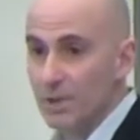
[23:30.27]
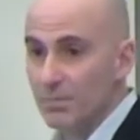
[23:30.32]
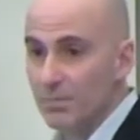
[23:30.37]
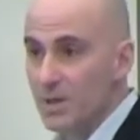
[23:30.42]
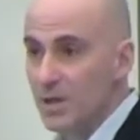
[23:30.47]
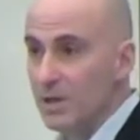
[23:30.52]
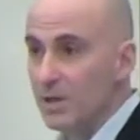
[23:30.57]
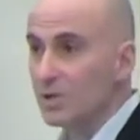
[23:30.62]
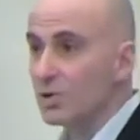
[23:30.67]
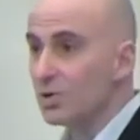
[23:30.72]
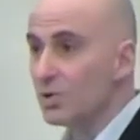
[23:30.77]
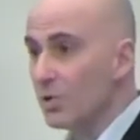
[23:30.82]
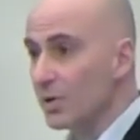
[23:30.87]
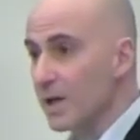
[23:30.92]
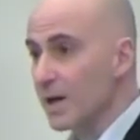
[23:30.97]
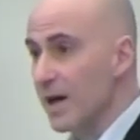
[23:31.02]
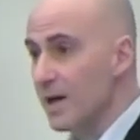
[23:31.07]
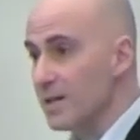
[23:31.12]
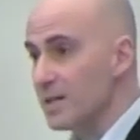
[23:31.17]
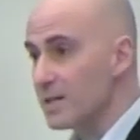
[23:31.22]
be
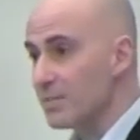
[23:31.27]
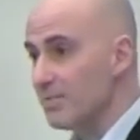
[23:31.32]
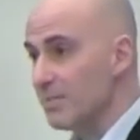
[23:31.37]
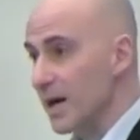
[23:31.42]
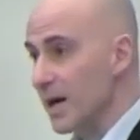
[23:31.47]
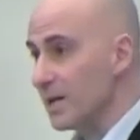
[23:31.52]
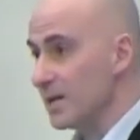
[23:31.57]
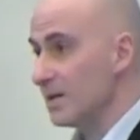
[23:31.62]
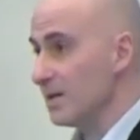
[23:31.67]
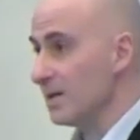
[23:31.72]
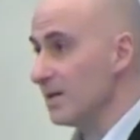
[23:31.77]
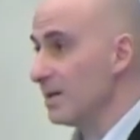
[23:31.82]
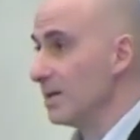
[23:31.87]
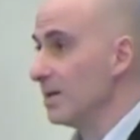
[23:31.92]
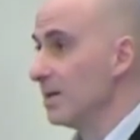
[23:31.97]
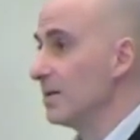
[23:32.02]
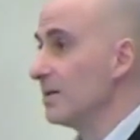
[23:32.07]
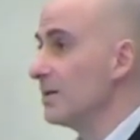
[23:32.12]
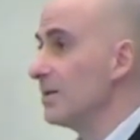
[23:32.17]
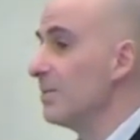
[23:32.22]
showcased by
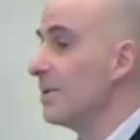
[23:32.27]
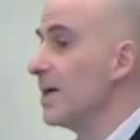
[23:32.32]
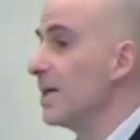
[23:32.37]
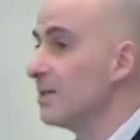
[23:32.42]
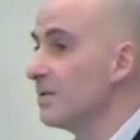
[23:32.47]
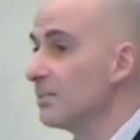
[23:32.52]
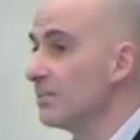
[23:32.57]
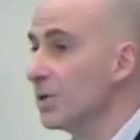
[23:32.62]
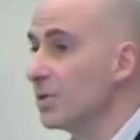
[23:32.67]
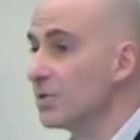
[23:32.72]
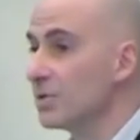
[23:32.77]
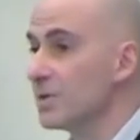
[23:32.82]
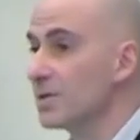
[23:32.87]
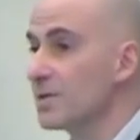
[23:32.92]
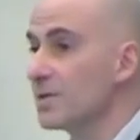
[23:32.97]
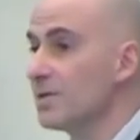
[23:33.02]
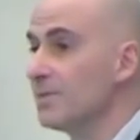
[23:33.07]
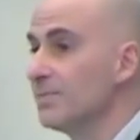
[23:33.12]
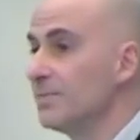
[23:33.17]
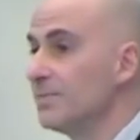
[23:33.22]
uh, the running projects.